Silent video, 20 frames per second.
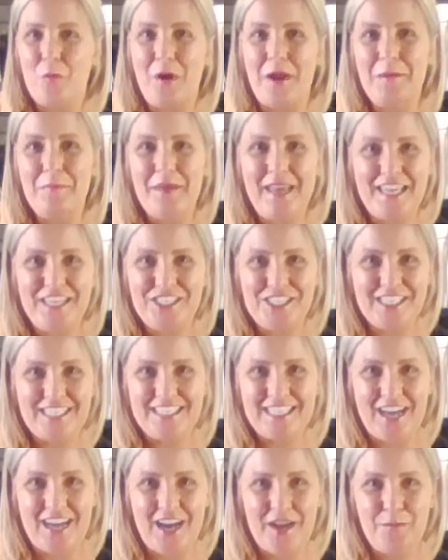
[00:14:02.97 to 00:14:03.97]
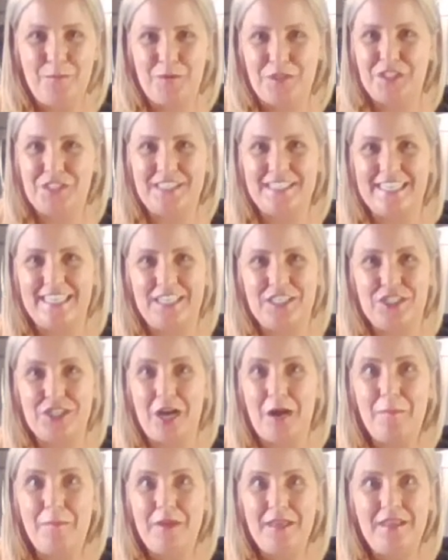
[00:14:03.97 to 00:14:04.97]
one page at a time, which is like
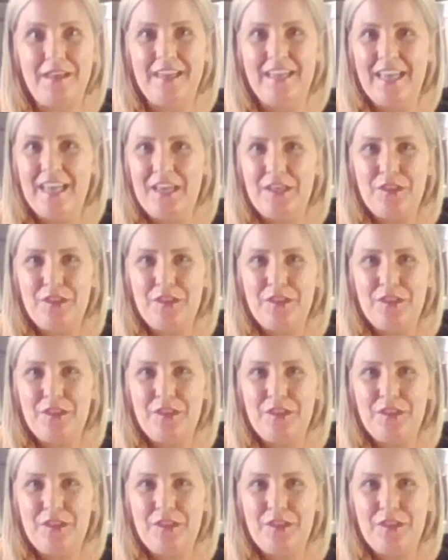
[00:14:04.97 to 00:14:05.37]
shopping